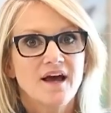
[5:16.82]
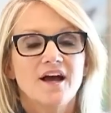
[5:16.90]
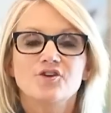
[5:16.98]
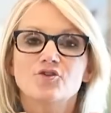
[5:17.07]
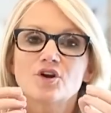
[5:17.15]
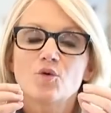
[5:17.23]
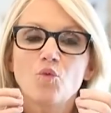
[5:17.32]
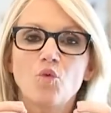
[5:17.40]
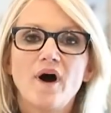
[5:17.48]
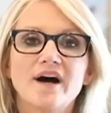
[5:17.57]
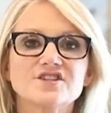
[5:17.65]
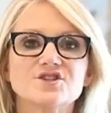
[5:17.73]
And you're going to
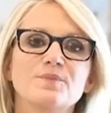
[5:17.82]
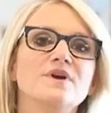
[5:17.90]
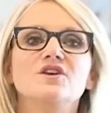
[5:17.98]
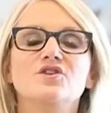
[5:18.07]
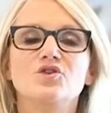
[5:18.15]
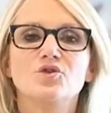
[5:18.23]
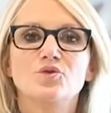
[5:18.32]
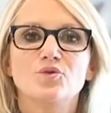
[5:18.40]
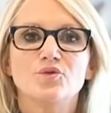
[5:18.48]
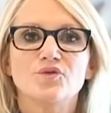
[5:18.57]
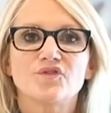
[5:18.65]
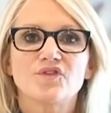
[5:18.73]
watch me
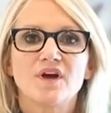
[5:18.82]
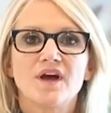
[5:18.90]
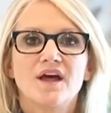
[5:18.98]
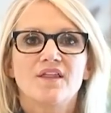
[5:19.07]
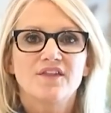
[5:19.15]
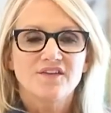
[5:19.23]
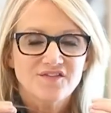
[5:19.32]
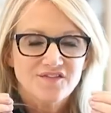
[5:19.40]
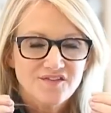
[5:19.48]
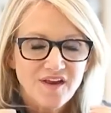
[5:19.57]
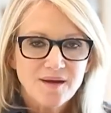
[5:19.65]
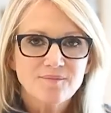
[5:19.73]
use
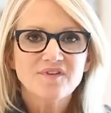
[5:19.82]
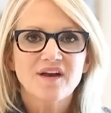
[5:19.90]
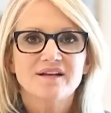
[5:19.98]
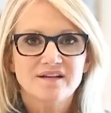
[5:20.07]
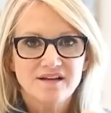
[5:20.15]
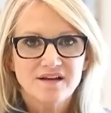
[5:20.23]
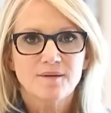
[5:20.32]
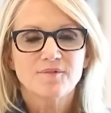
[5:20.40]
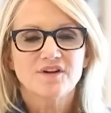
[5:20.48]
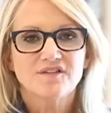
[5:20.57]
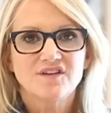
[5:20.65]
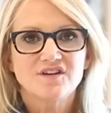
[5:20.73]
this same technique I'm
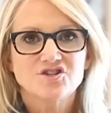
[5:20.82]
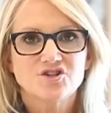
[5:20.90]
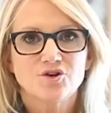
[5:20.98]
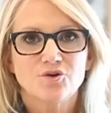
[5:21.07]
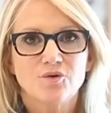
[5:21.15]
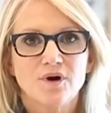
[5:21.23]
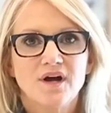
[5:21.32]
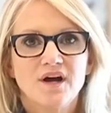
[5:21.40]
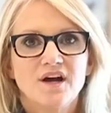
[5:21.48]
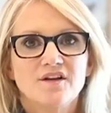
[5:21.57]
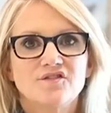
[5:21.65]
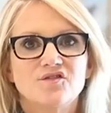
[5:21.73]
going to teach you
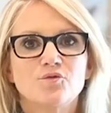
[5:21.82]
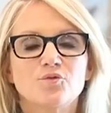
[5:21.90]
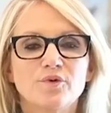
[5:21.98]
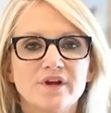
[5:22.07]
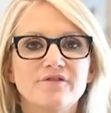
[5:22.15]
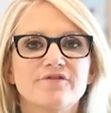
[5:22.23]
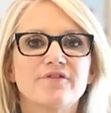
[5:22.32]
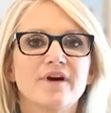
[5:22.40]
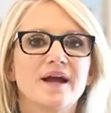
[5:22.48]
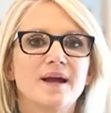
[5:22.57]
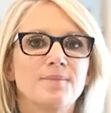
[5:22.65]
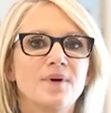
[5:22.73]
to
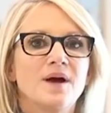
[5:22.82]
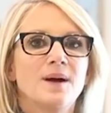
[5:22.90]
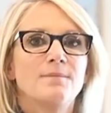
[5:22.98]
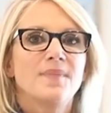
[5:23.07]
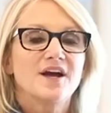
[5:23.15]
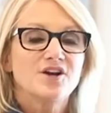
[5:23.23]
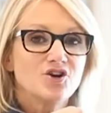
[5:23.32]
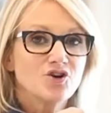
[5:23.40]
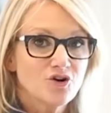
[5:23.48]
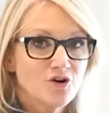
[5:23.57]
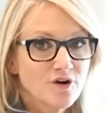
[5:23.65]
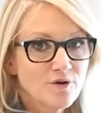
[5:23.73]
reframe my
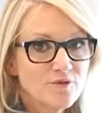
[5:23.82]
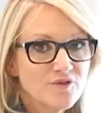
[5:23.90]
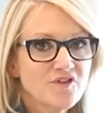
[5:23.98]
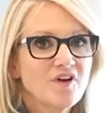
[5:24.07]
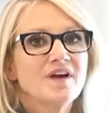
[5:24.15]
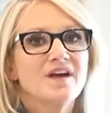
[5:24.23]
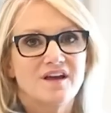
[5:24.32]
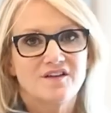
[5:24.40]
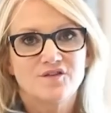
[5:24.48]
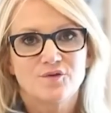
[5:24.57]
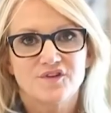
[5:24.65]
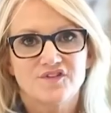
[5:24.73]
nerves
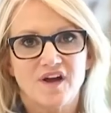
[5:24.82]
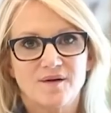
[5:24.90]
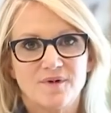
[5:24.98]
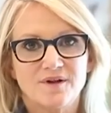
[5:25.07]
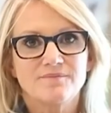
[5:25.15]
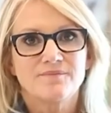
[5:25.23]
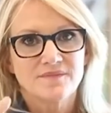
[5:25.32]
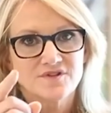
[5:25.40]
into excitement.